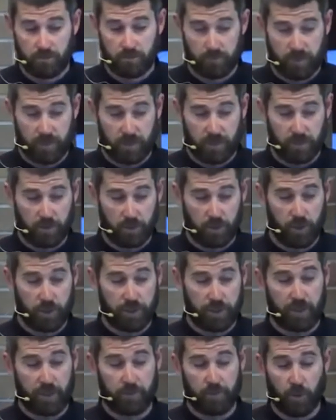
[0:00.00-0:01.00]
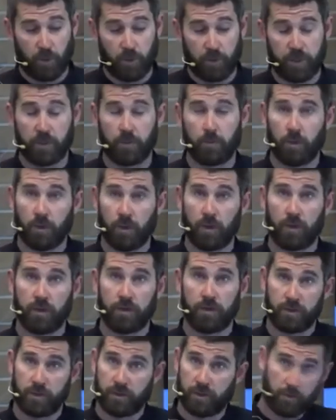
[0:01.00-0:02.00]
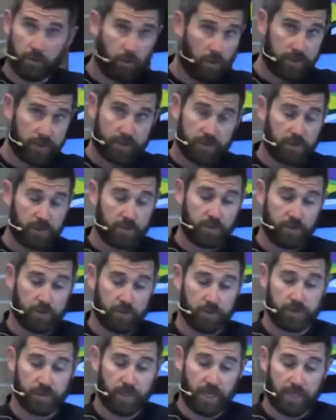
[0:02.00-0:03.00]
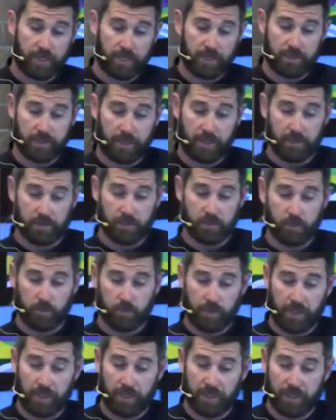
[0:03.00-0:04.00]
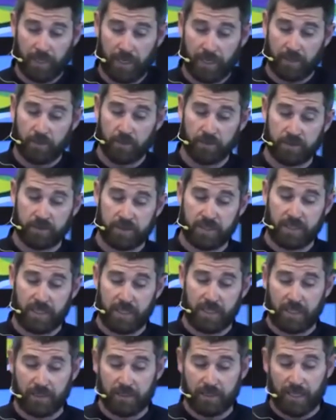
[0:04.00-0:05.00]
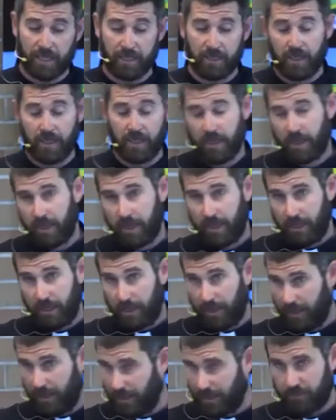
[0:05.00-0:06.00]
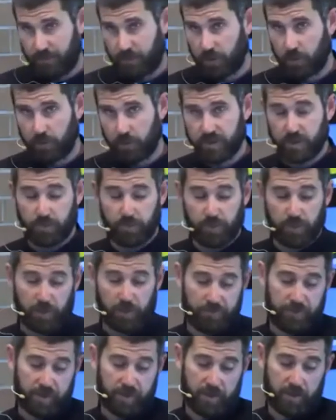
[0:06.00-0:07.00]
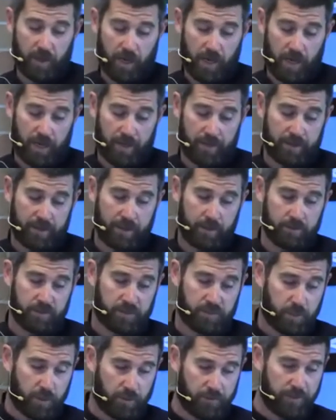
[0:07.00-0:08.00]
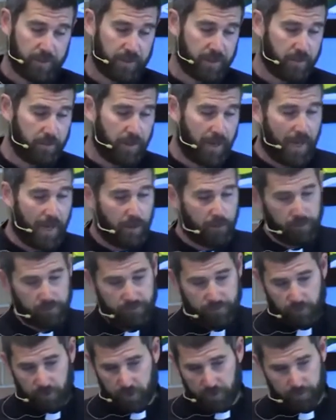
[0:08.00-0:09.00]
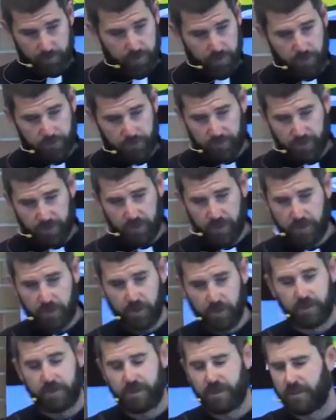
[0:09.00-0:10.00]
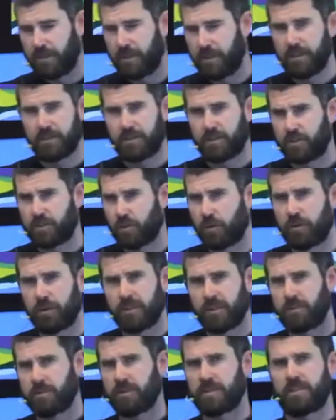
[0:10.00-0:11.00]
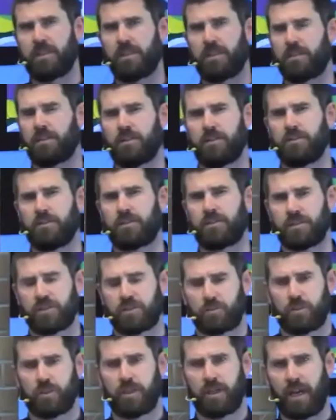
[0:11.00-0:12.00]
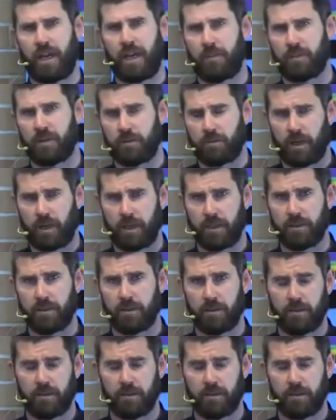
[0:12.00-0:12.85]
We look at a broken world, you can watch the news any day of the week, and you'll see that if there was a perfect God and he was perfectly powerful and perfectly good, then these stories we see on the news just wouldn't happen, right?